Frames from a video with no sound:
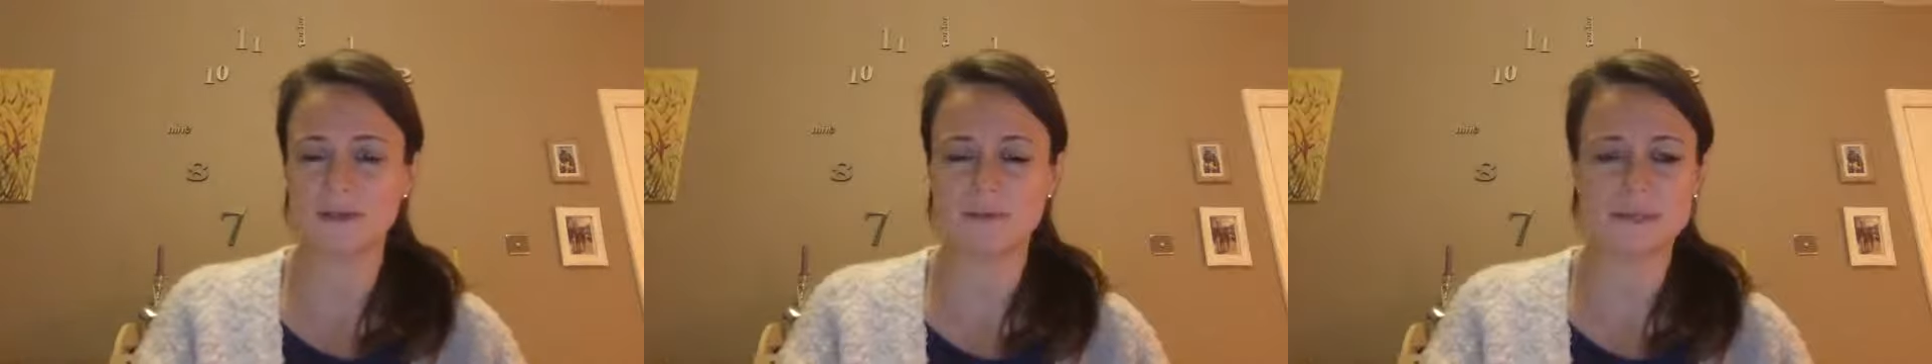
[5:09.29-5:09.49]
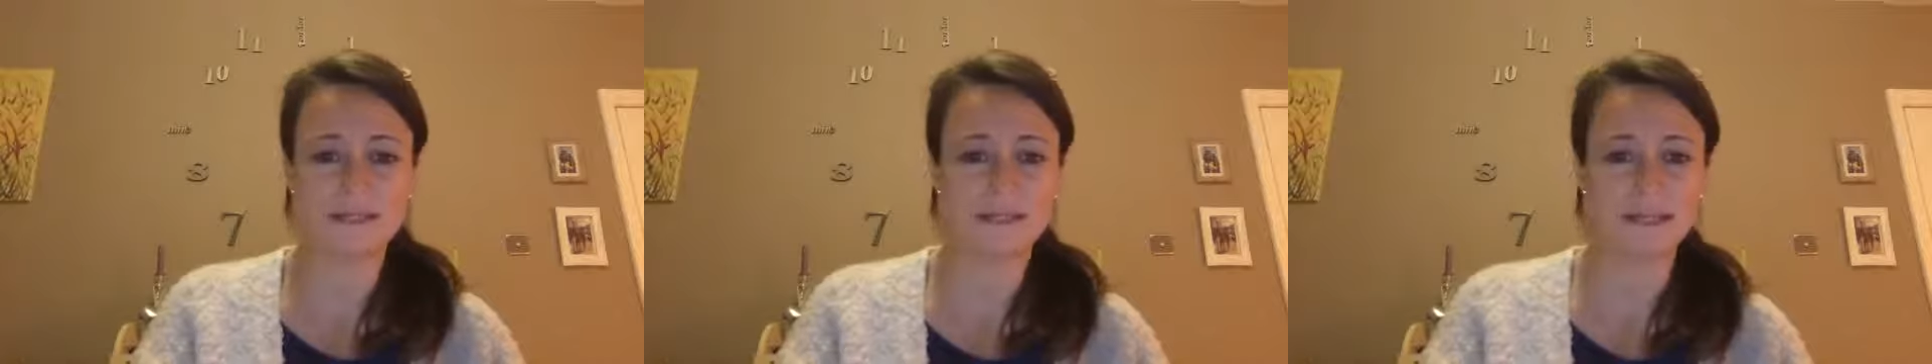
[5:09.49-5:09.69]

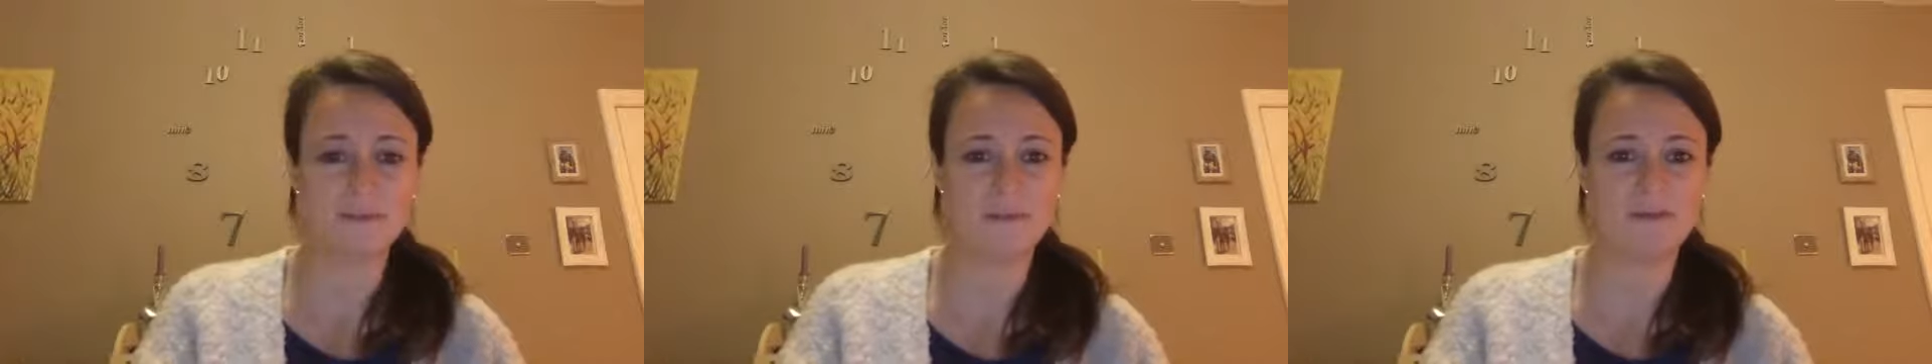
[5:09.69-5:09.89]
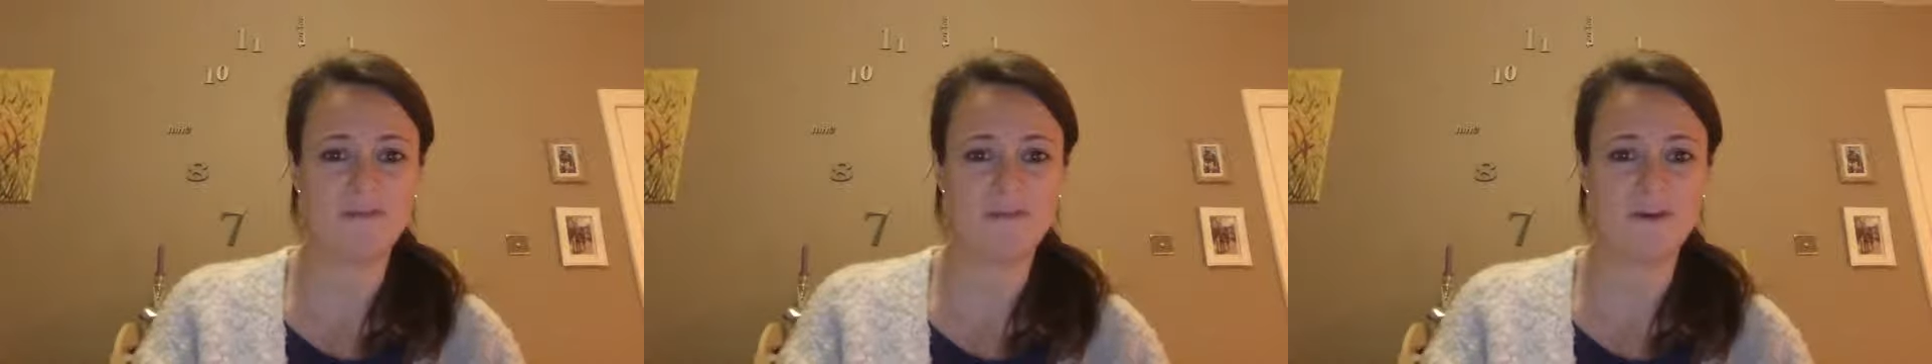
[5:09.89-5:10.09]
This is going to
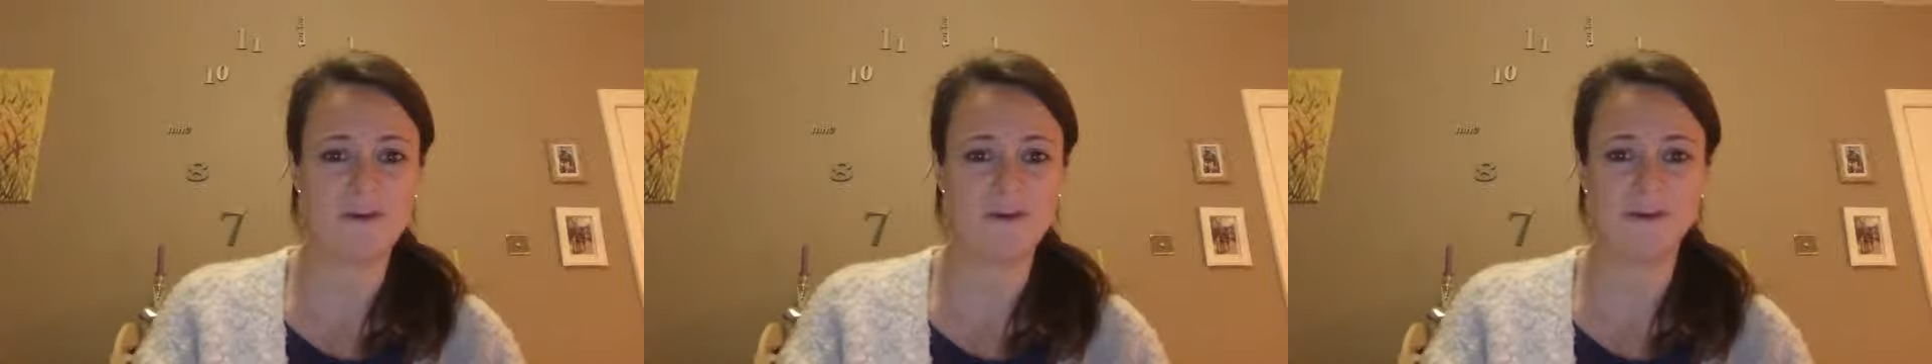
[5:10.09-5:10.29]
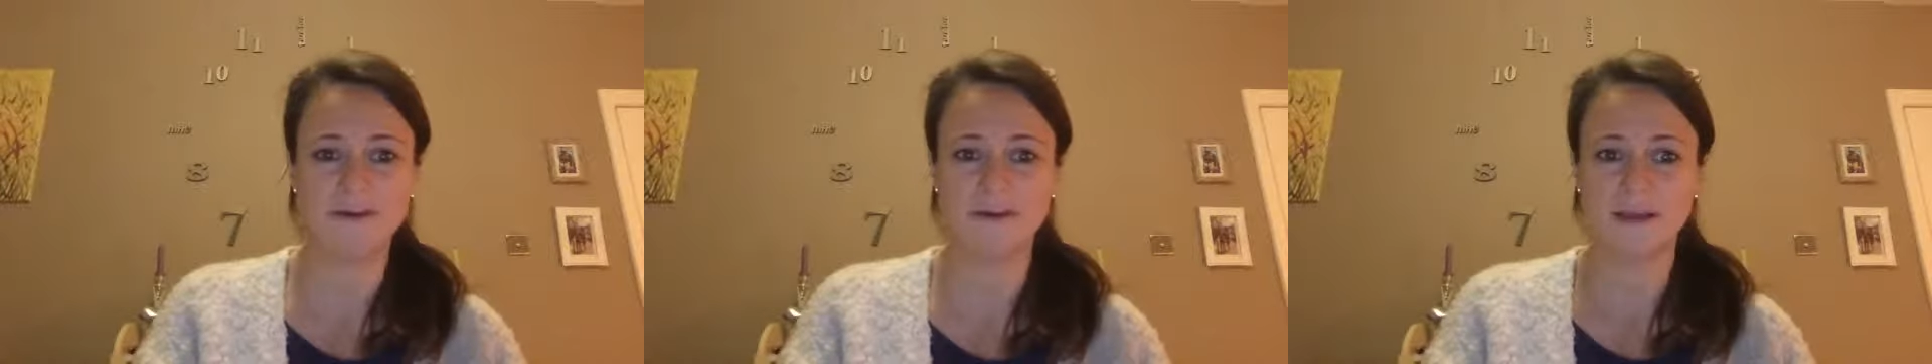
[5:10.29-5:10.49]
be
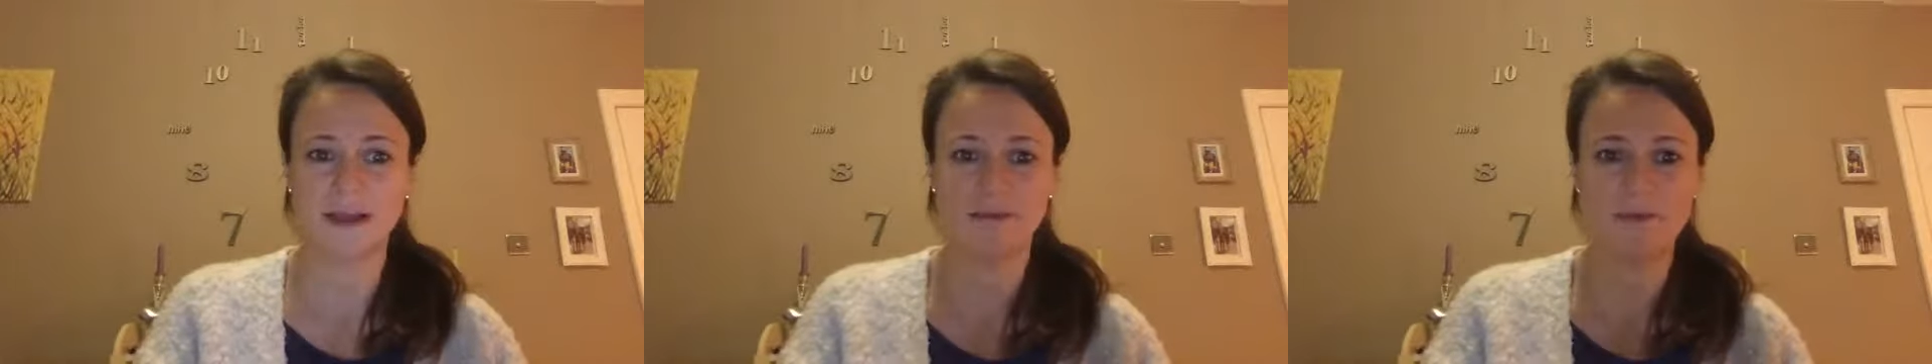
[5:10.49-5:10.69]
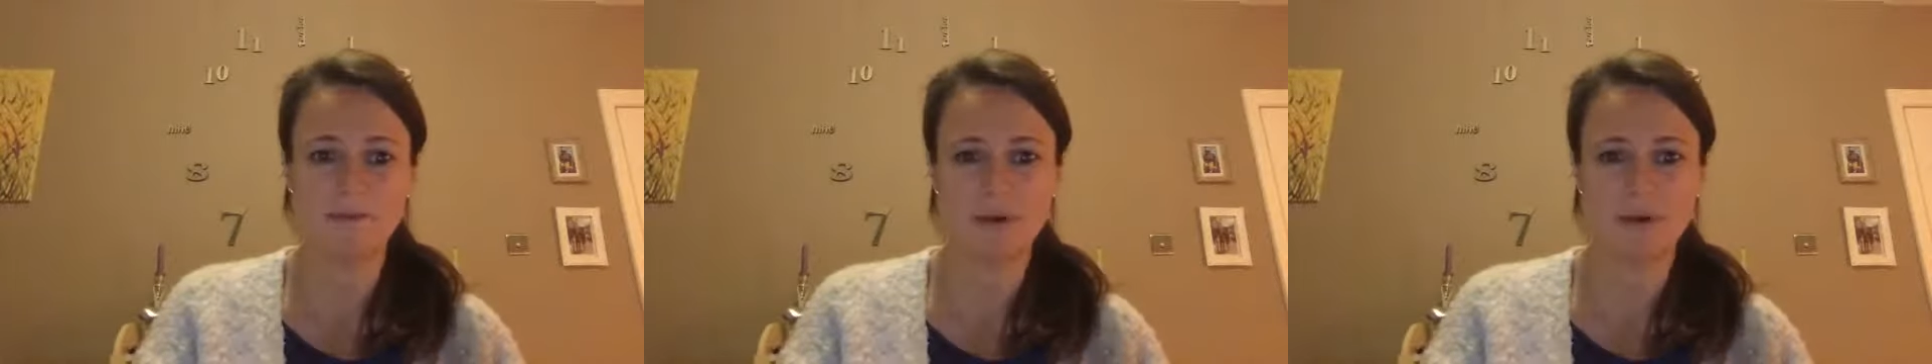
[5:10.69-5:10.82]
fun, having